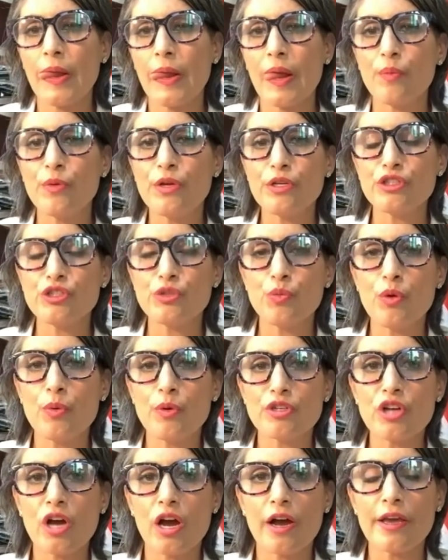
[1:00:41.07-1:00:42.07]
We sh- we
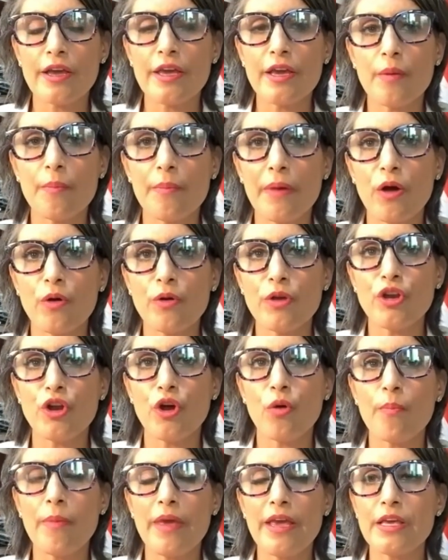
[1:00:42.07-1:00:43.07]
were talking about you
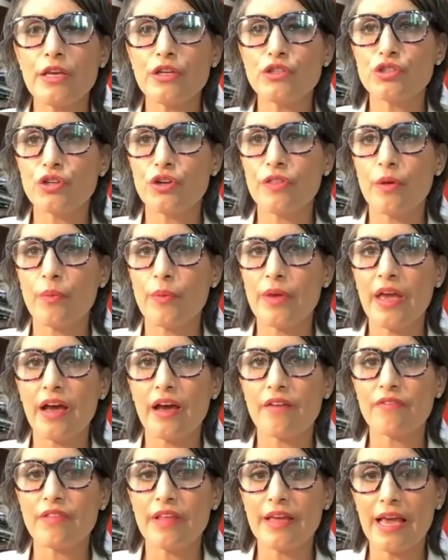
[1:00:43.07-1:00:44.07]
know making sure that we
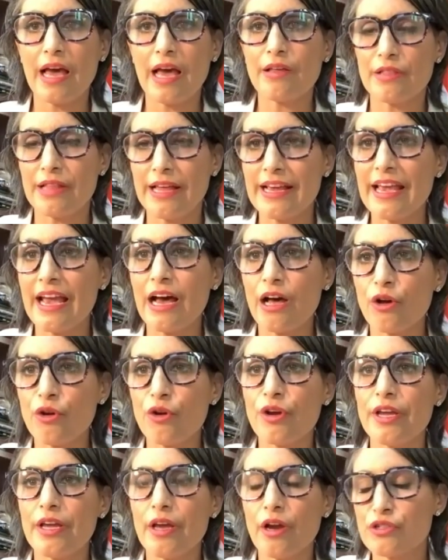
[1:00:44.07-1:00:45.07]
have like like
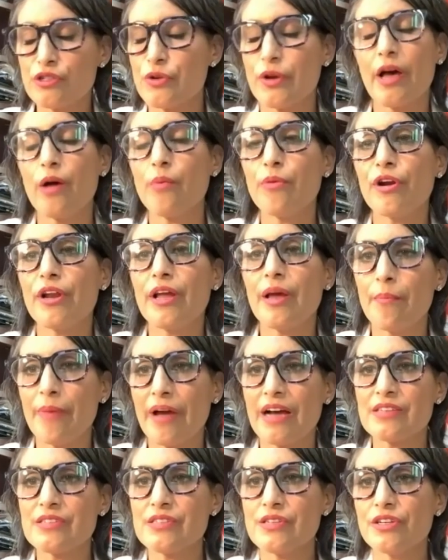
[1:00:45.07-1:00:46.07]
Calgary or sorry Alberta
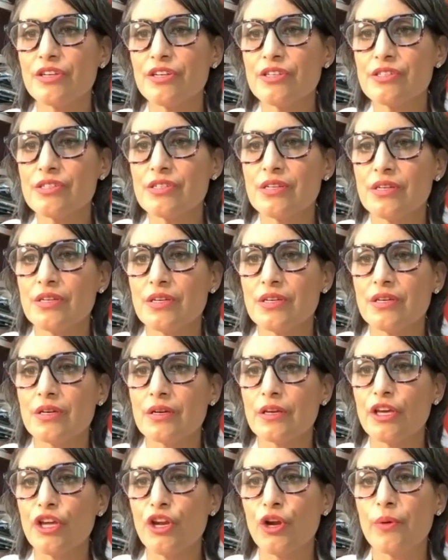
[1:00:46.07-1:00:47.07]
ambassadors
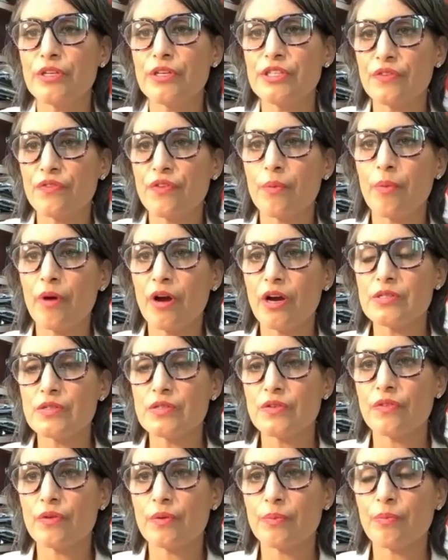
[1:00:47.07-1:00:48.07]
you know, in different parts
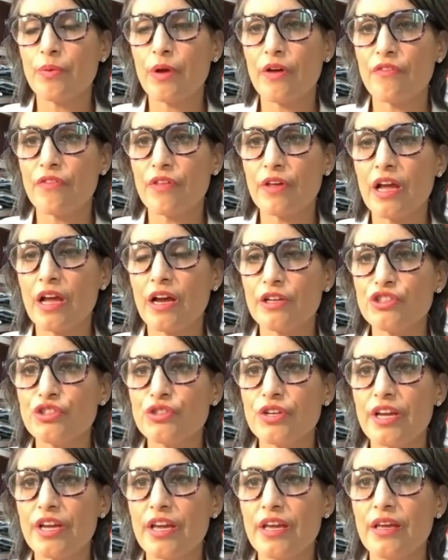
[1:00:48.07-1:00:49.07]
of the of the
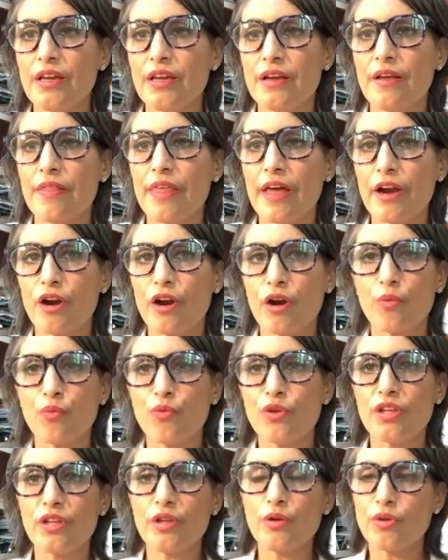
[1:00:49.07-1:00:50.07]
country that are
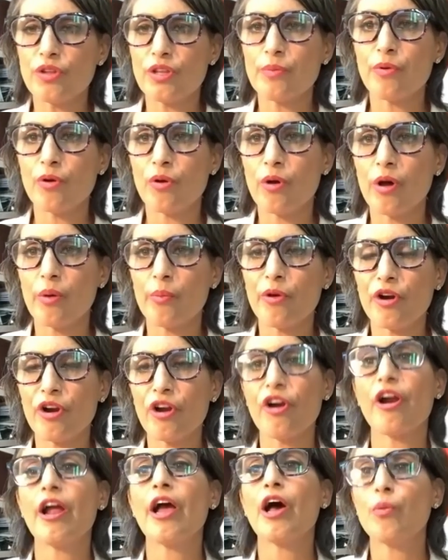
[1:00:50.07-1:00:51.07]
really, really pro
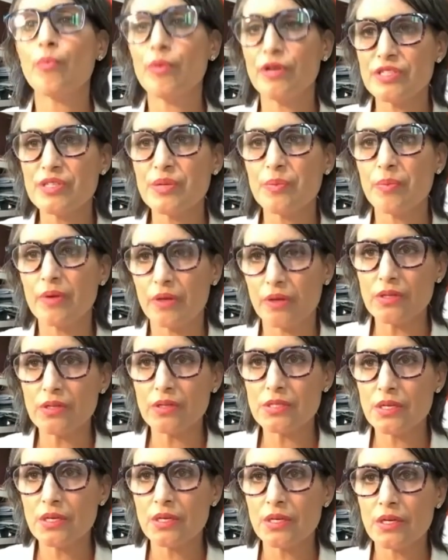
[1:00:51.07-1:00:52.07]
Alberta and helping to
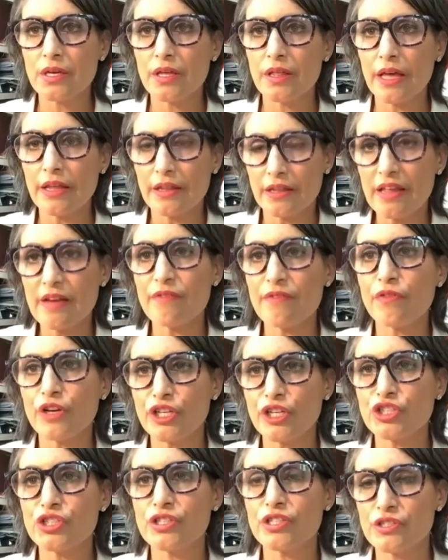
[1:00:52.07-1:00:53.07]
build and
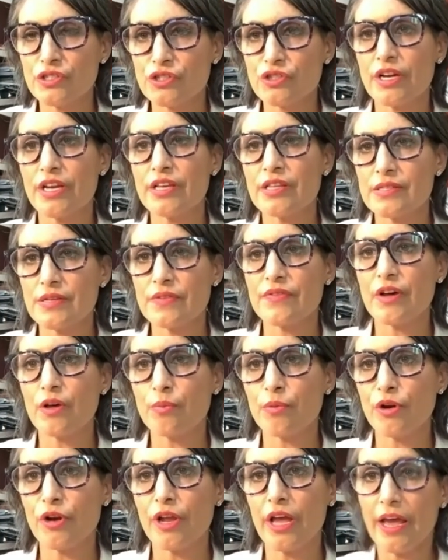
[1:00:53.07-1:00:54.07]
leverage the strengths of
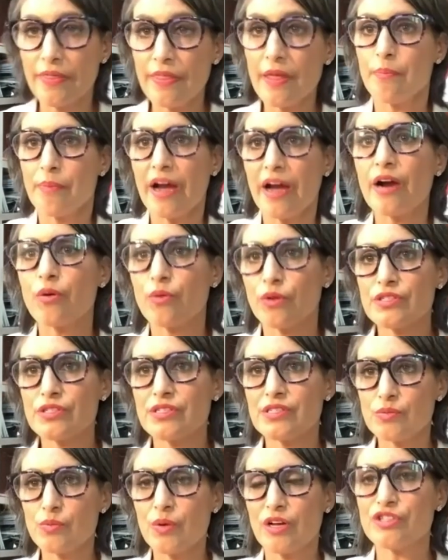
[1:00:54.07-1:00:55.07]
Alberta and then backwards
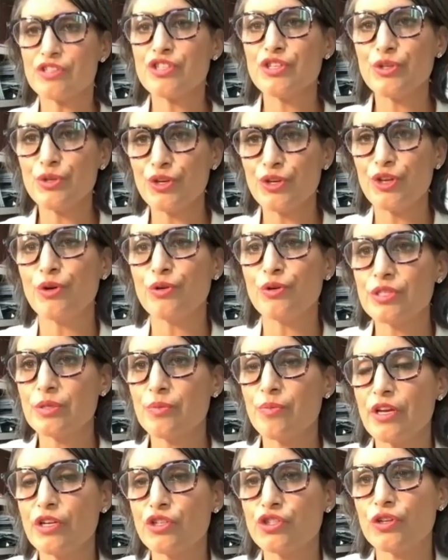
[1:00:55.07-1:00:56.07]
as well too, you know, to
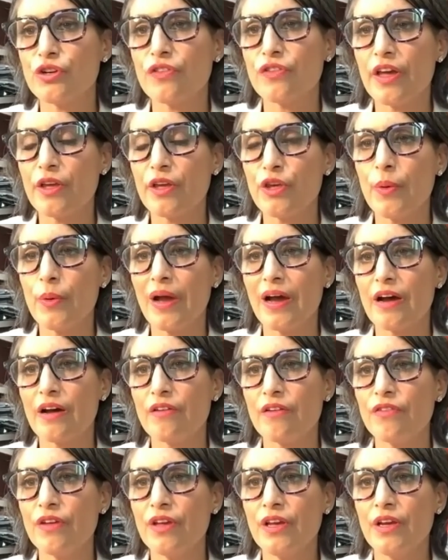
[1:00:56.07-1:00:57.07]
make sure that you
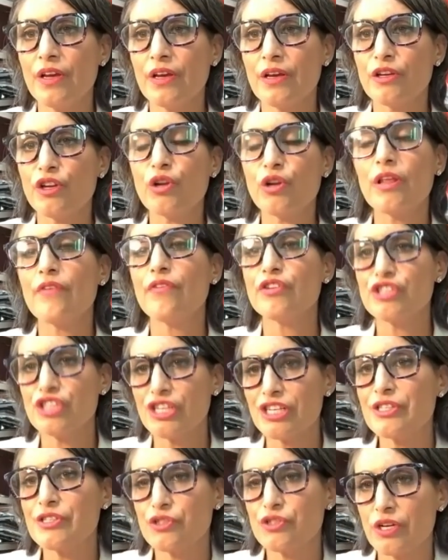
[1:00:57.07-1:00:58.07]
have you're
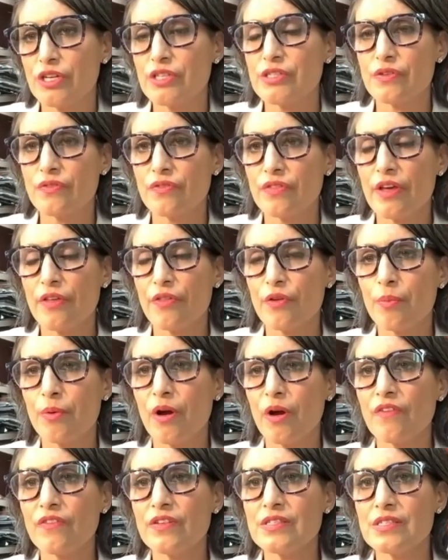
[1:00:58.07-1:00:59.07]
leveraging the strengths of the other
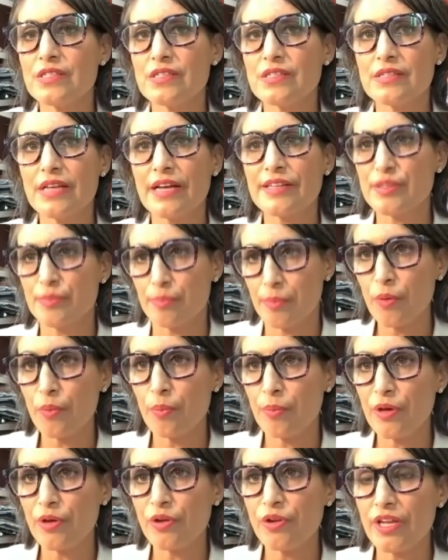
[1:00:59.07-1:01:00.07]
provinces. That's
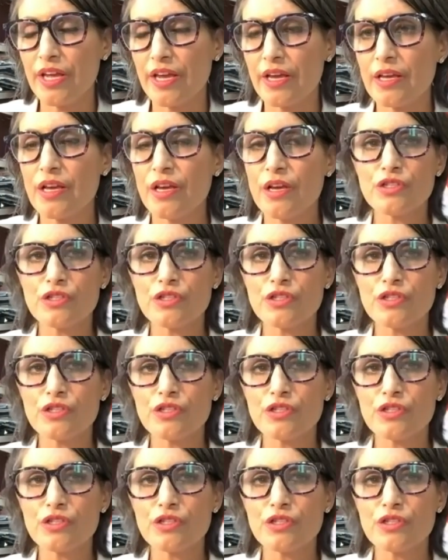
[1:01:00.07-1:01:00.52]
about building.